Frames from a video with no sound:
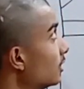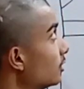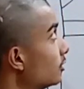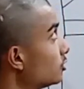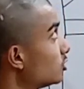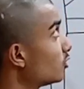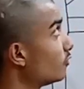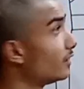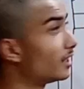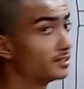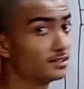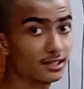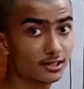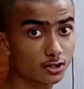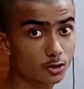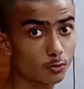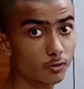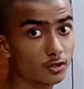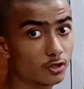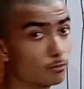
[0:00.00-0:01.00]
So we are
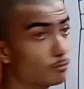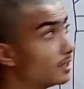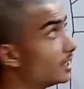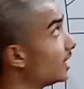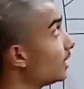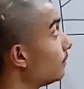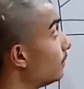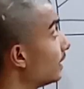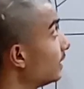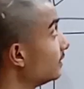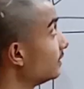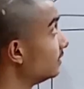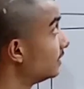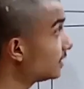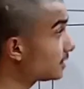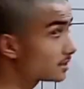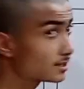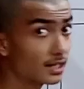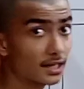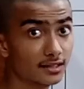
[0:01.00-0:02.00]
just going to multiply
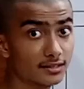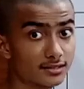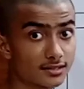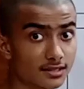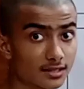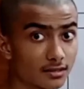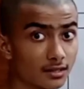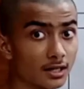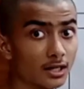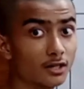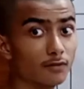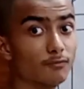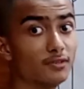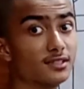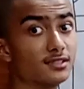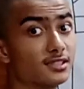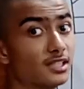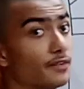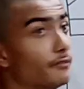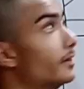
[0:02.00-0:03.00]
this answer
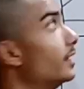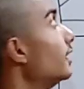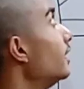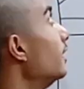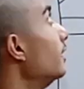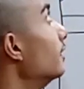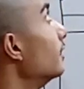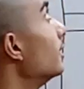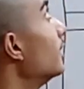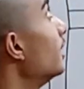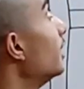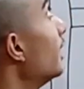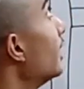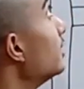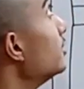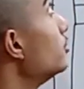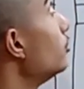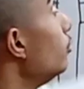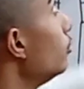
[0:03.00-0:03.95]
with 17. As